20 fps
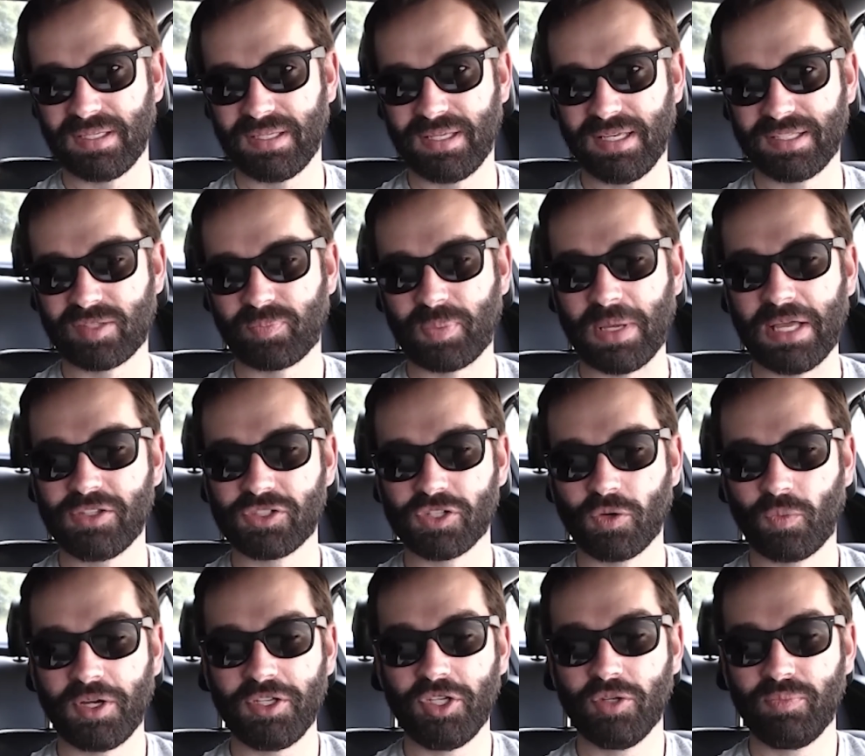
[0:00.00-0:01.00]
It depends
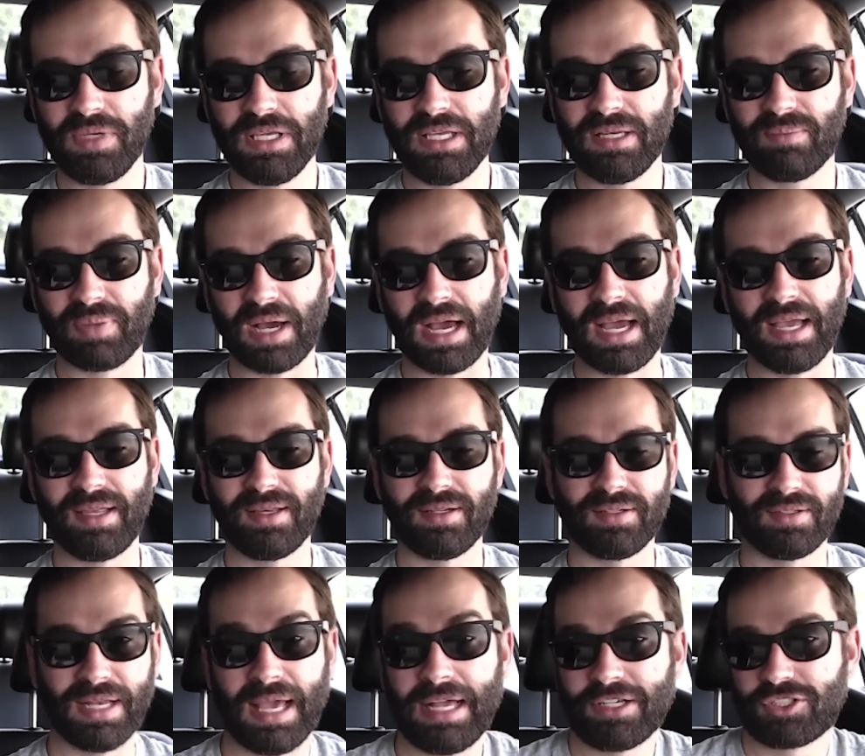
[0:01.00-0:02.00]
on what you mean by
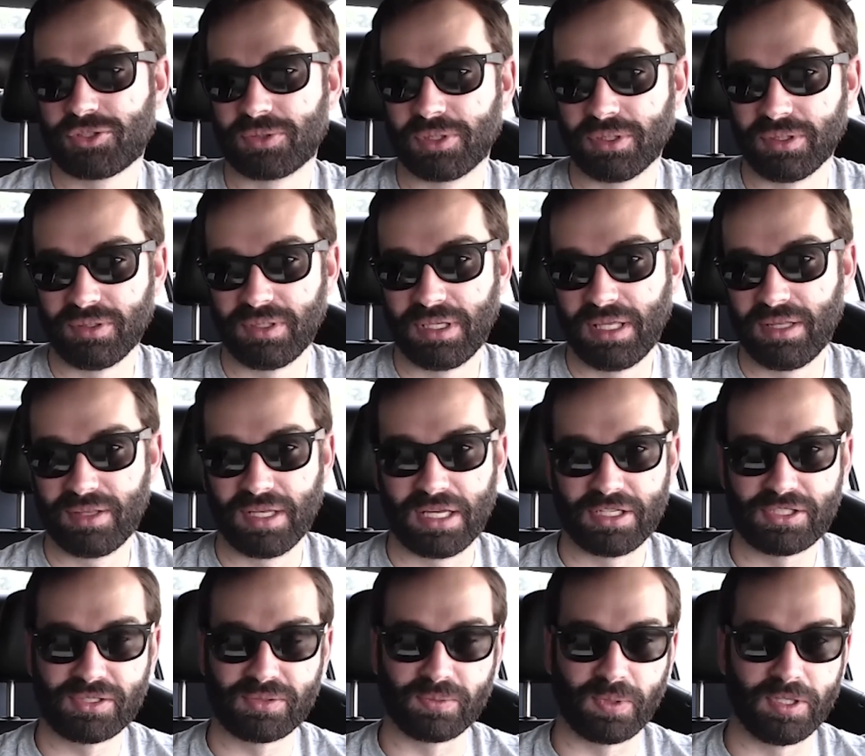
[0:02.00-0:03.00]
natural and
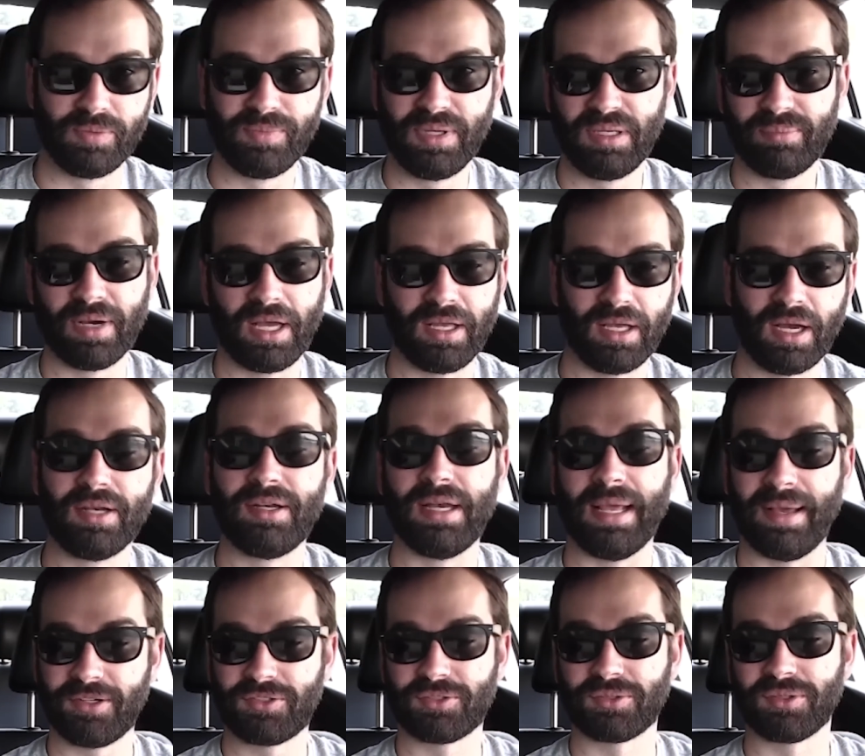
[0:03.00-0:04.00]
thus what you mean by
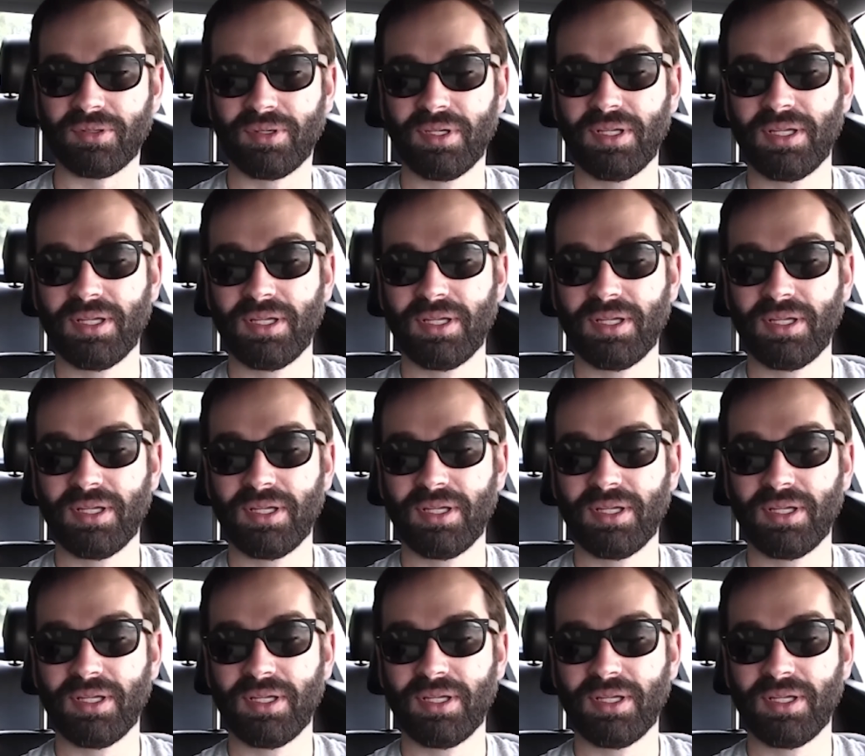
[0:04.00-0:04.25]
unnatural.